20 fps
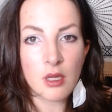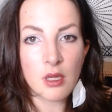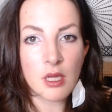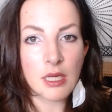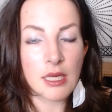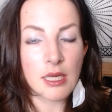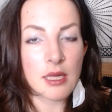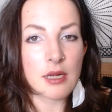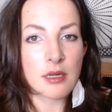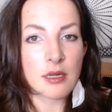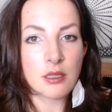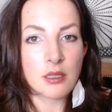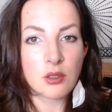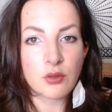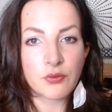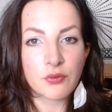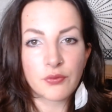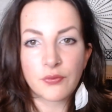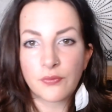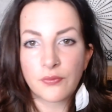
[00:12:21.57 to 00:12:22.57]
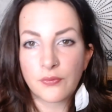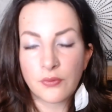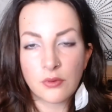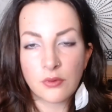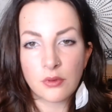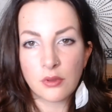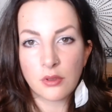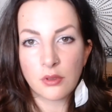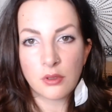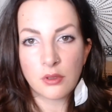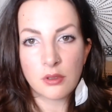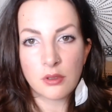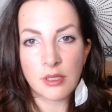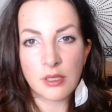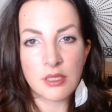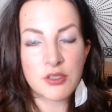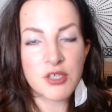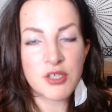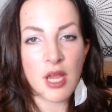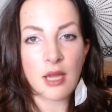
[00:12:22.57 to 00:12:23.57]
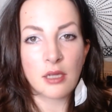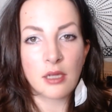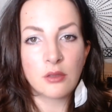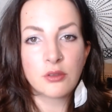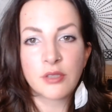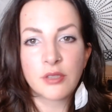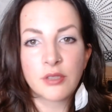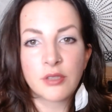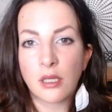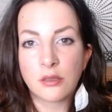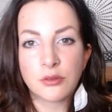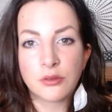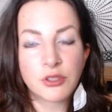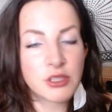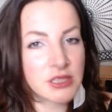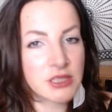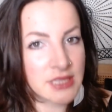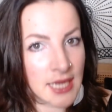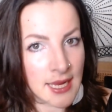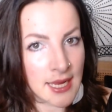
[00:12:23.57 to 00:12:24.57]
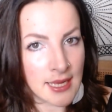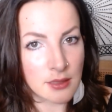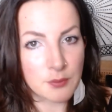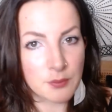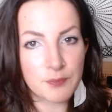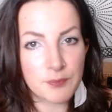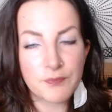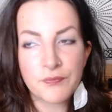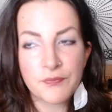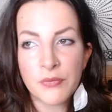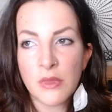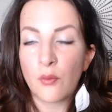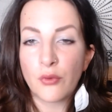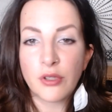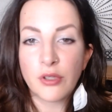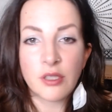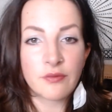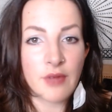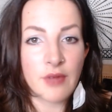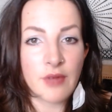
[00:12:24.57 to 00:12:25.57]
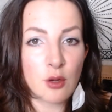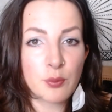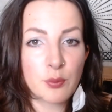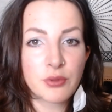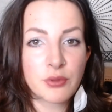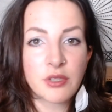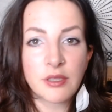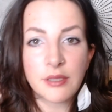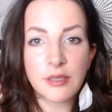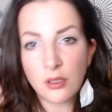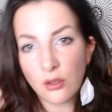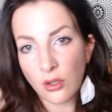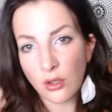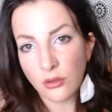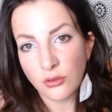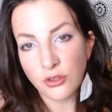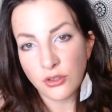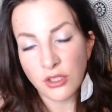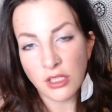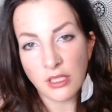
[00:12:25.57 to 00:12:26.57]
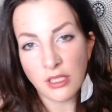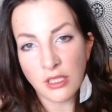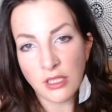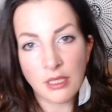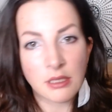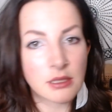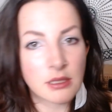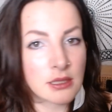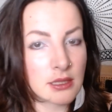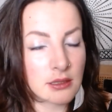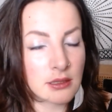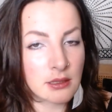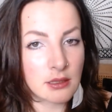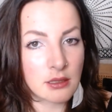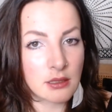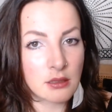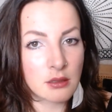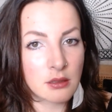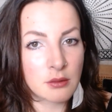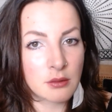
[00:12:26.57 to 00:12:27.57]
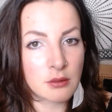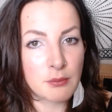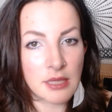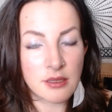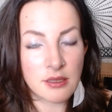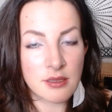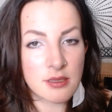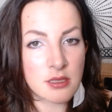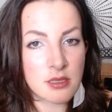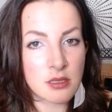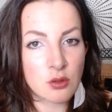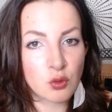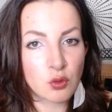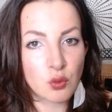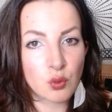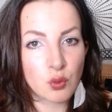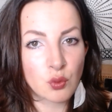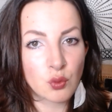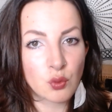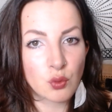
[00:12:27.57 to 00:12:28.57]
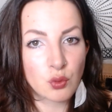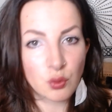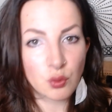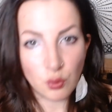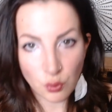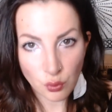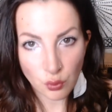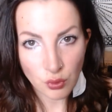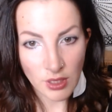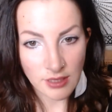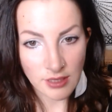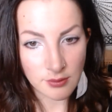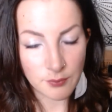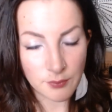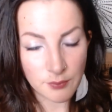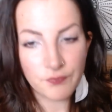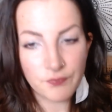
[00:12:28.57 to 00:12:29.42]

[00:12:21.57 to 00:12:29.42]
get rid of the child, now she can. We developed the technology and the medicine to do that.